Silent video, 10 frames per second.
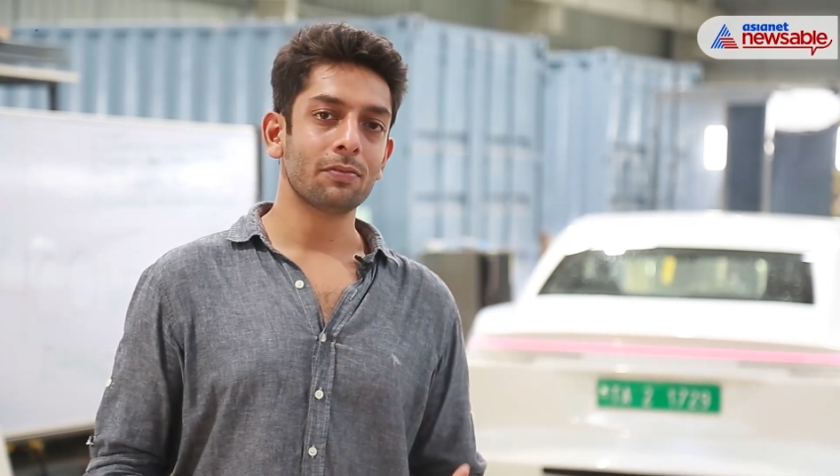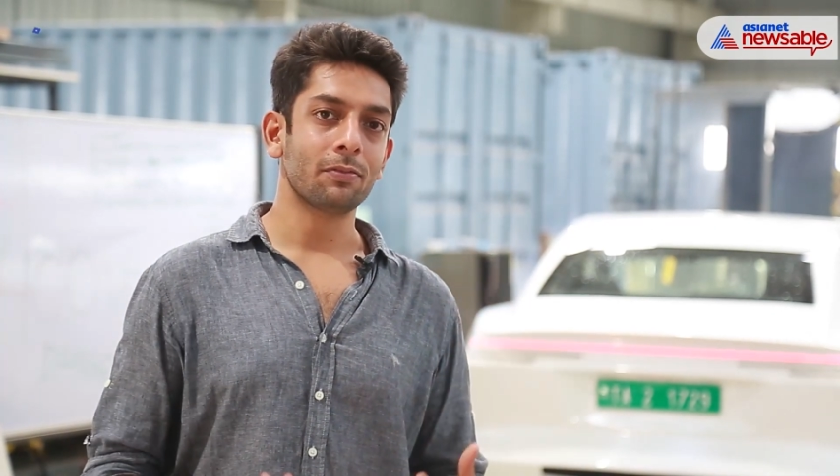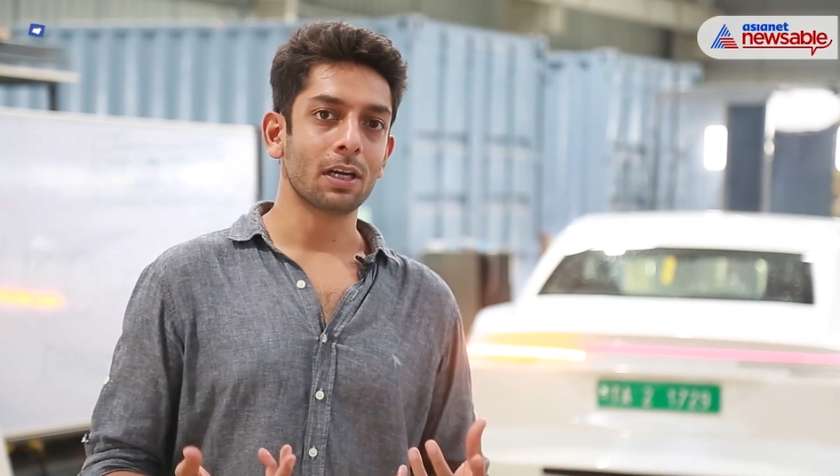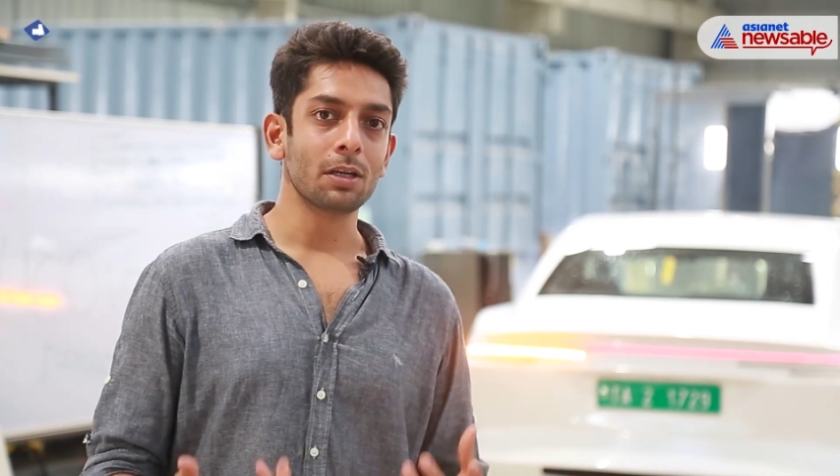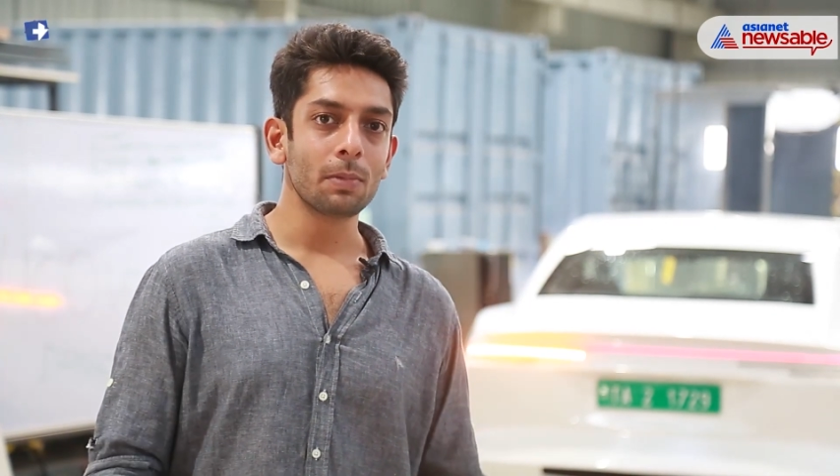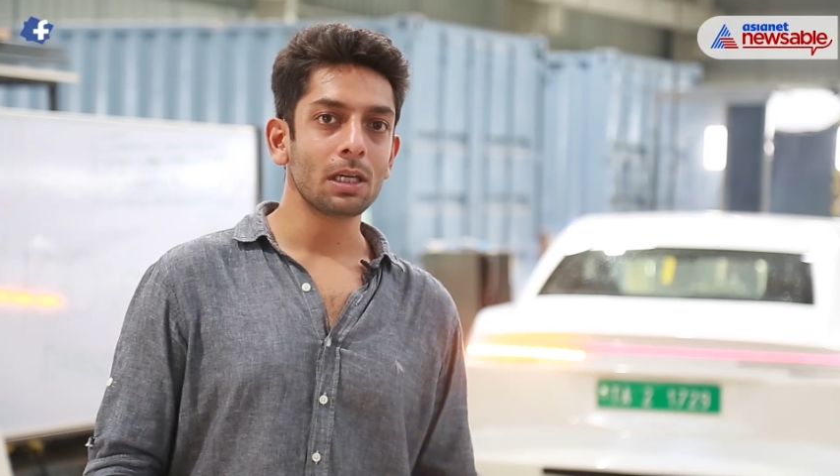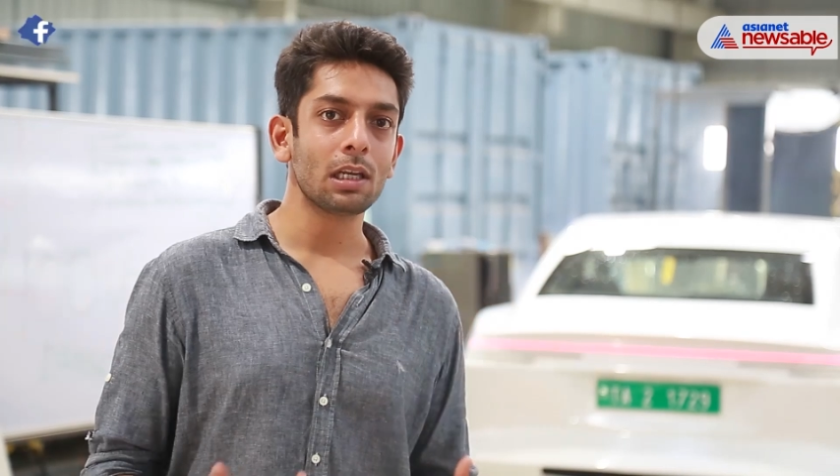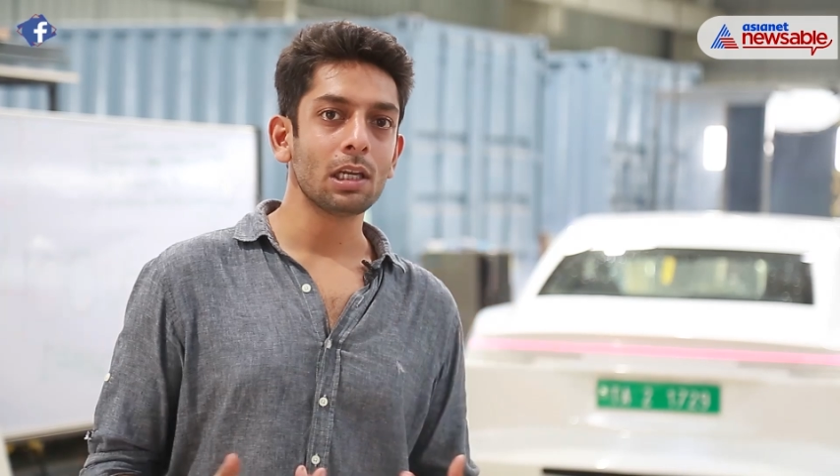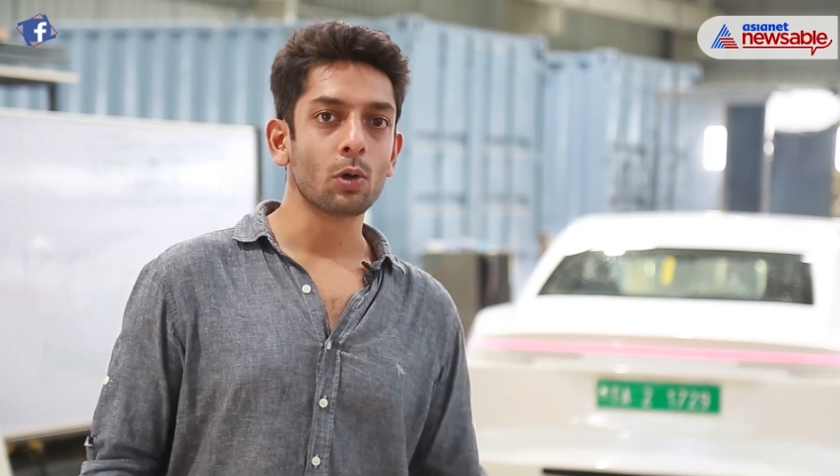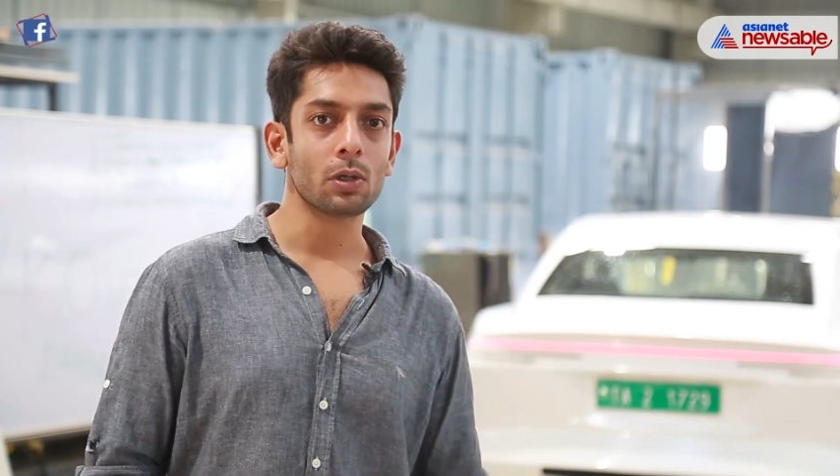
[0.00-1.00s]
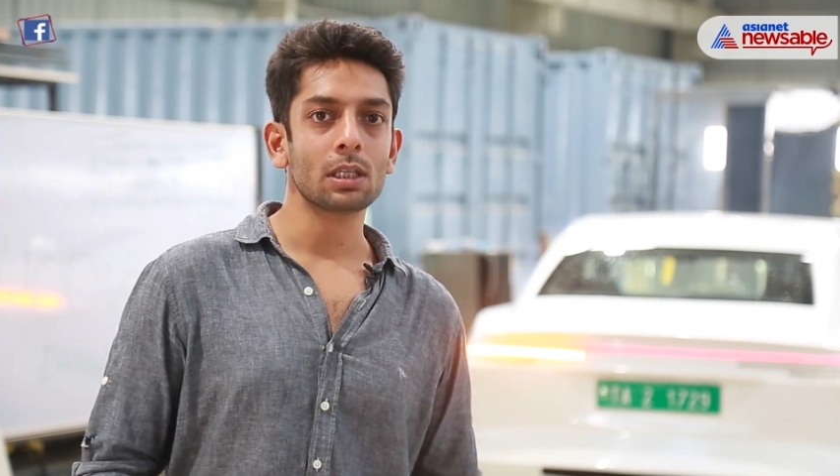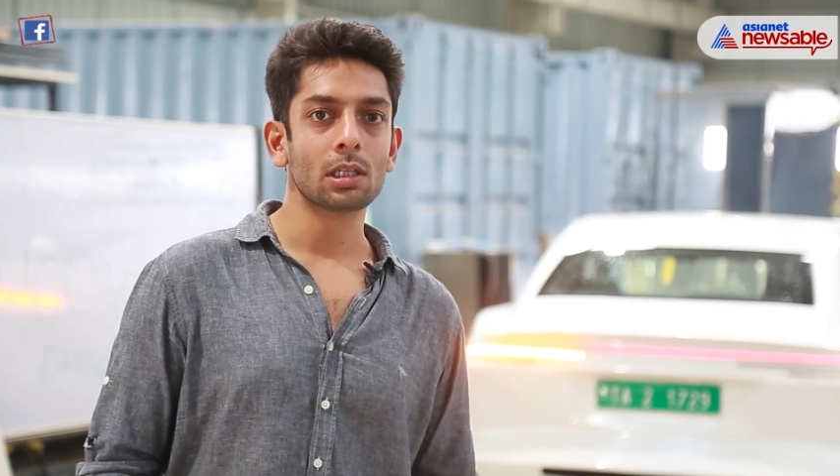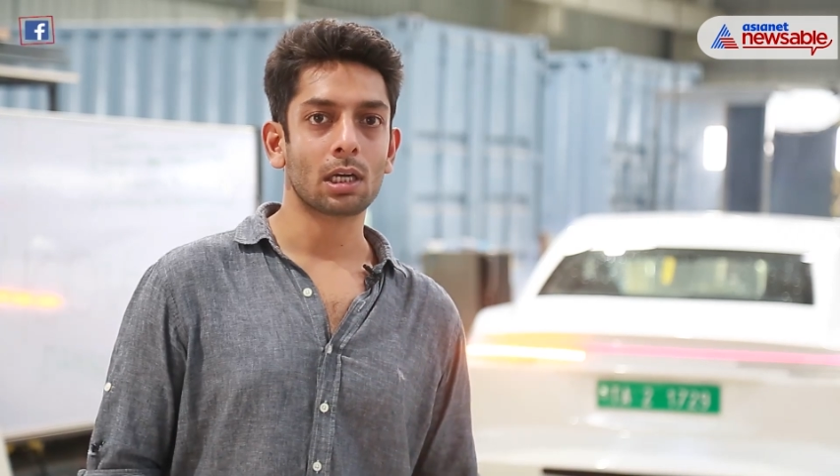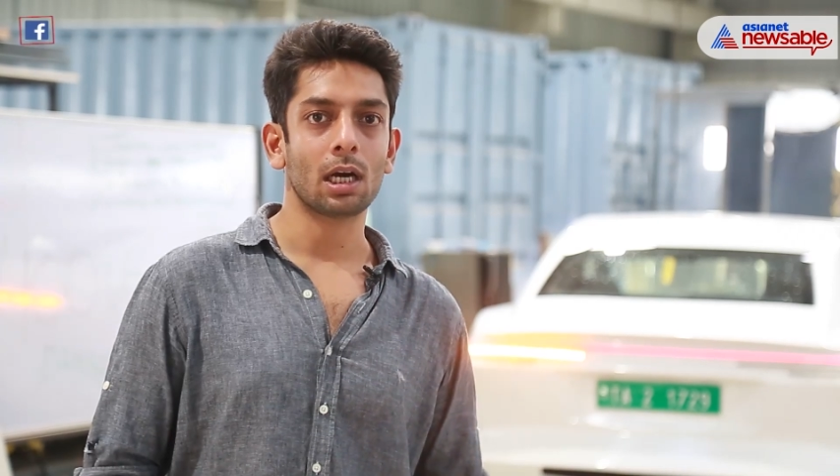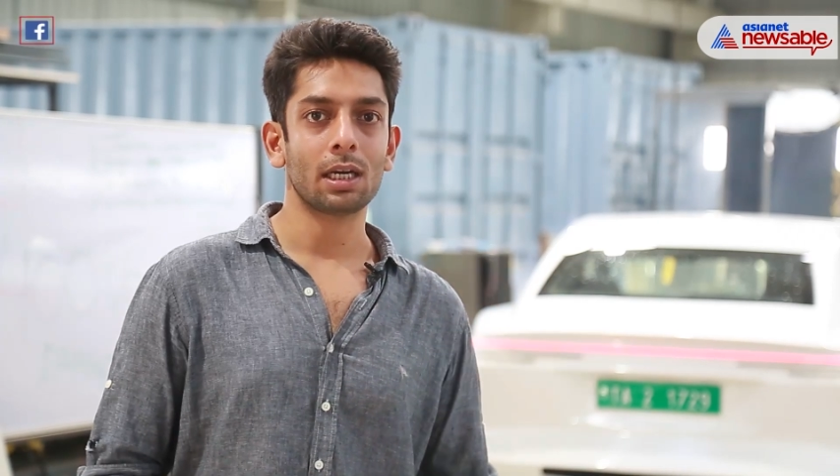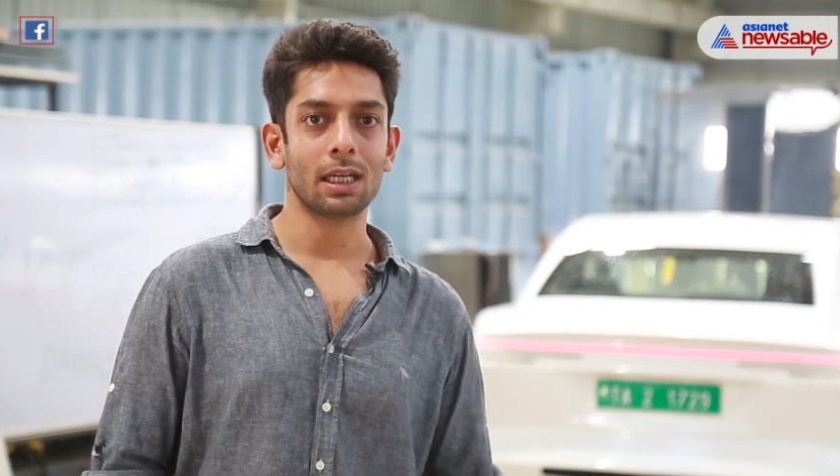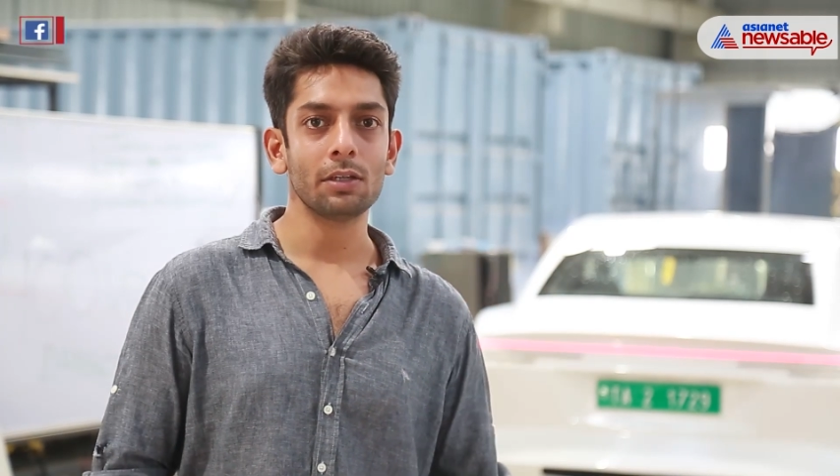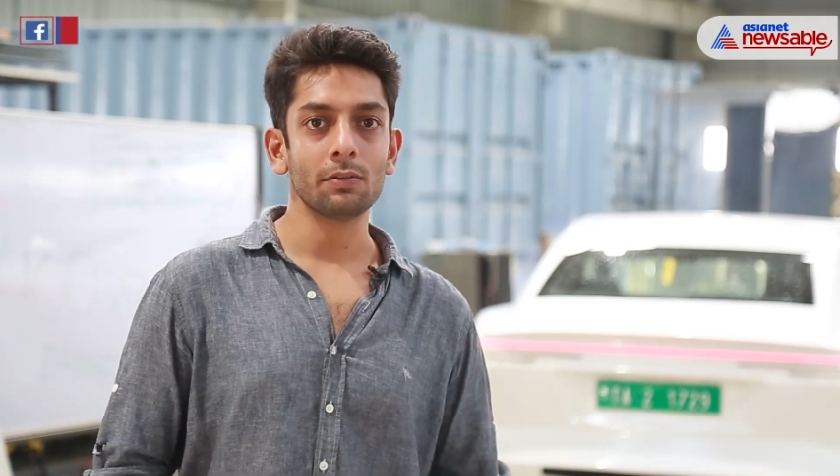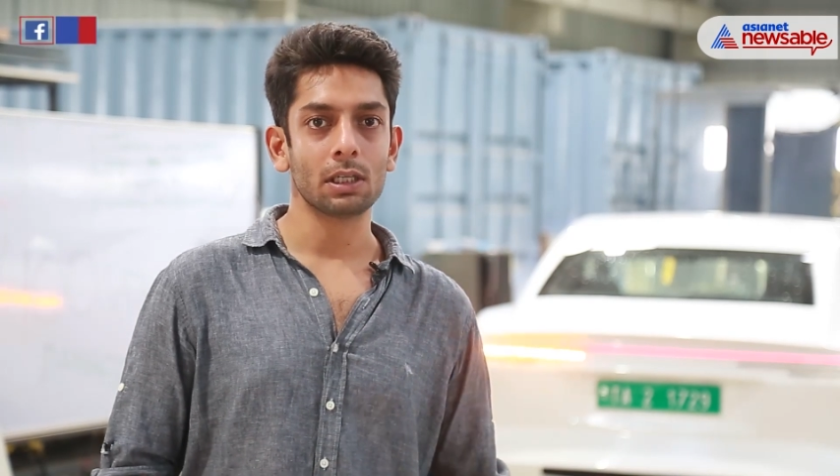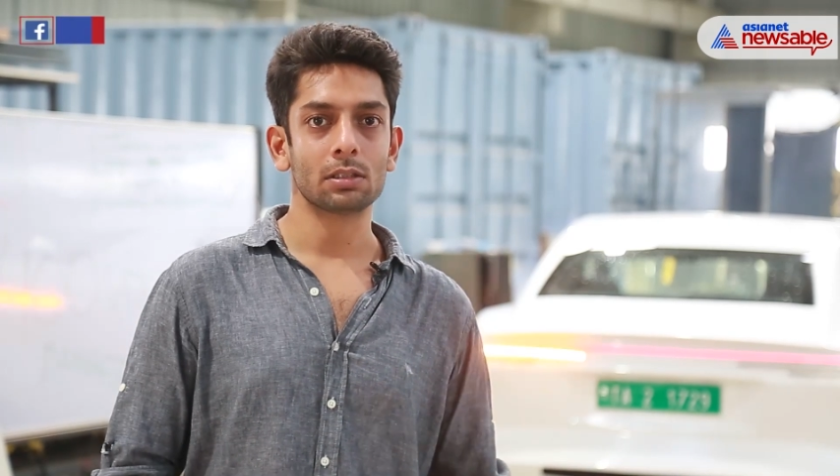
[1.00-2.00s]
fundamentally owning the car
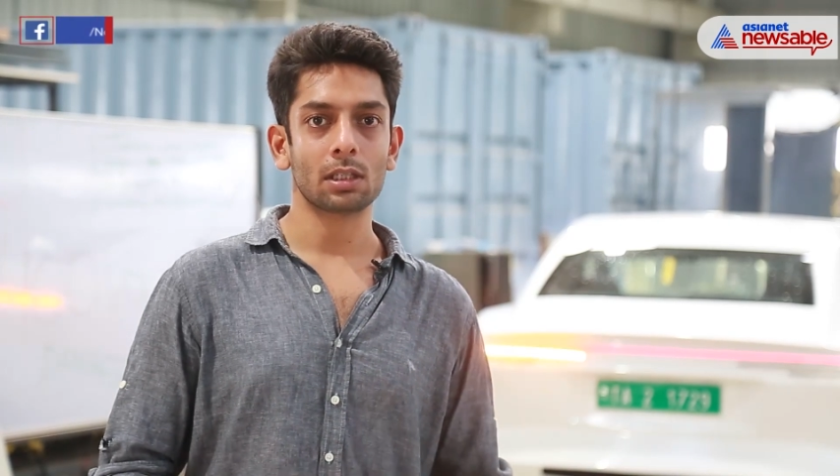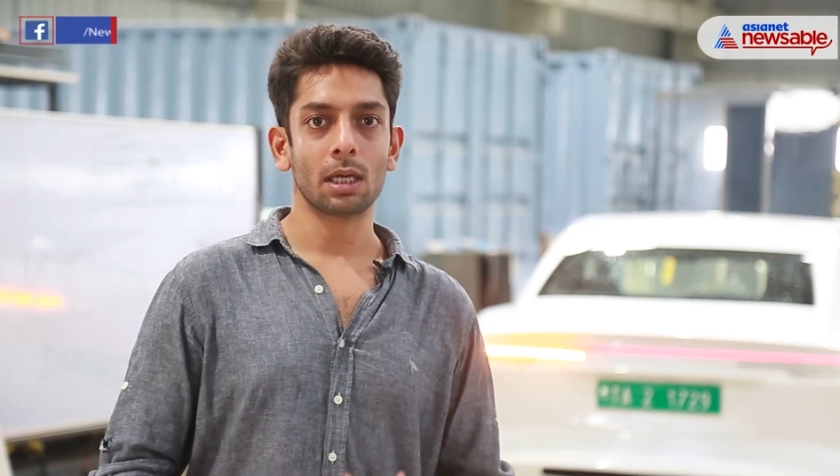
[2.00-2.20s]
anyways.